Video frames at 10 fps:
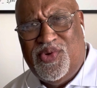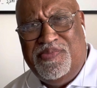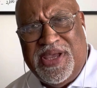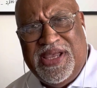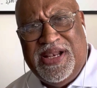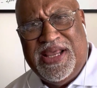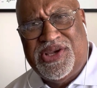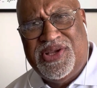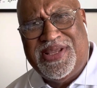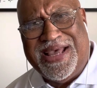make
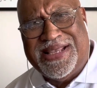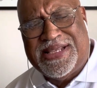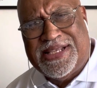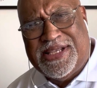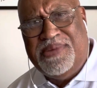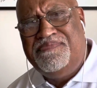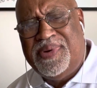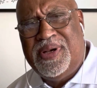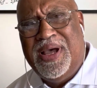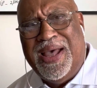elections as
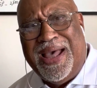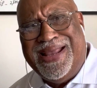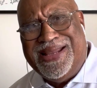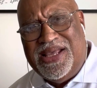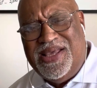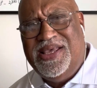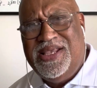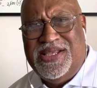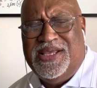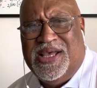simple and
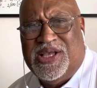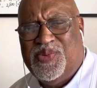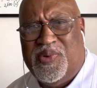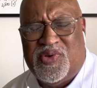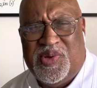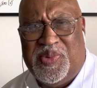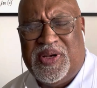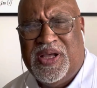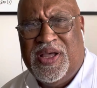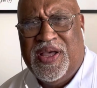easy as possible.
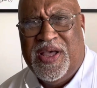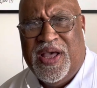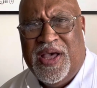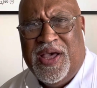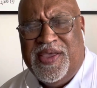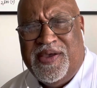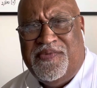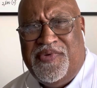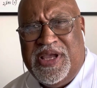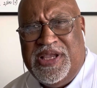Yet
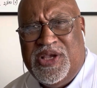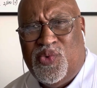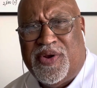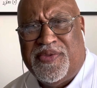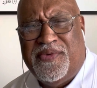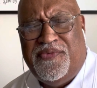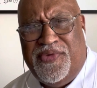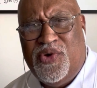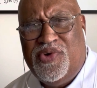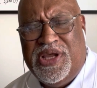Fiji is one of the
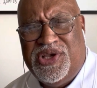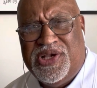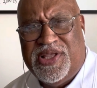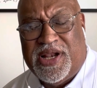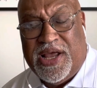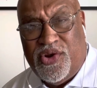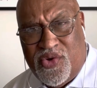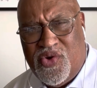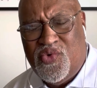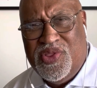few nations that I
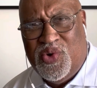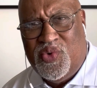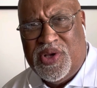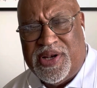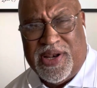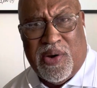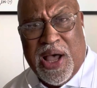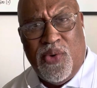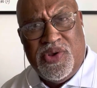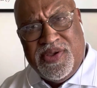know in the world. Now, I
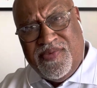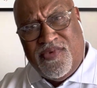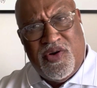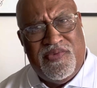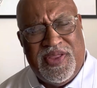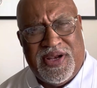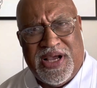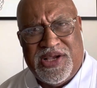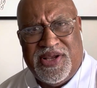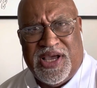was involved in the
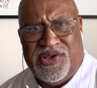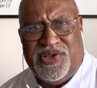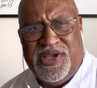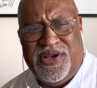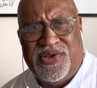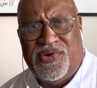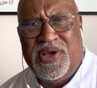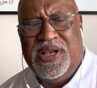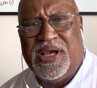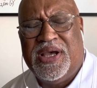last elections here in
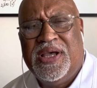Australia.